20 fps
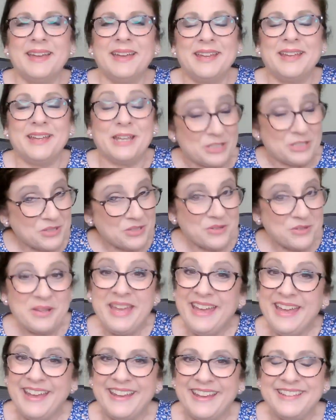It's
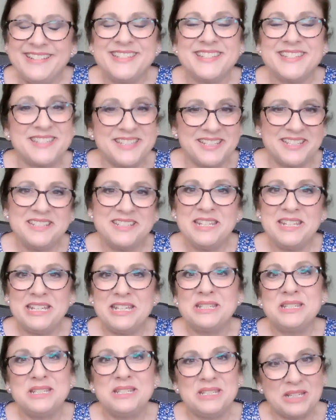okay to see a
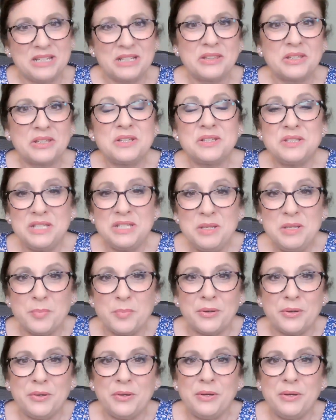need to dig a little
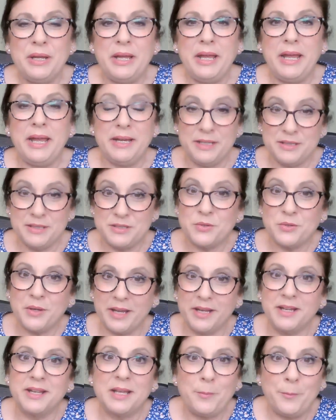deeper, and it's okay
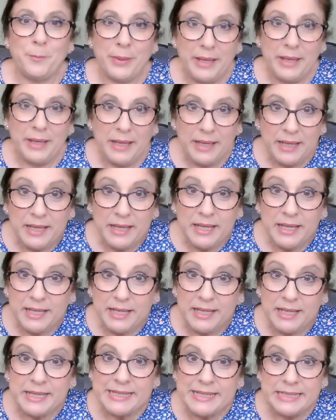to get
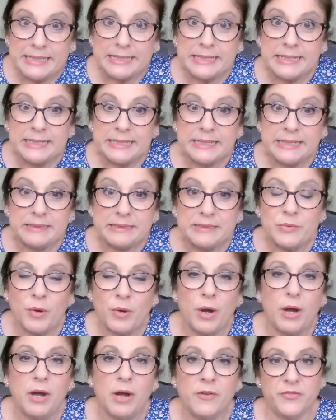paid to
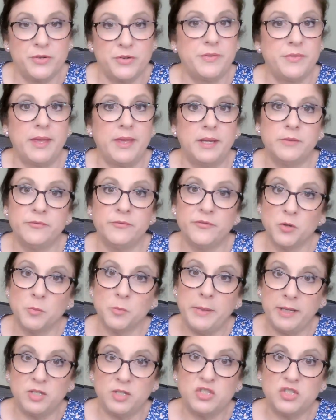offer that
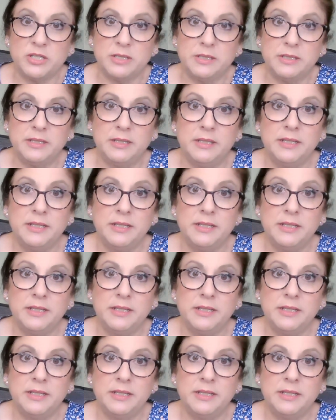information.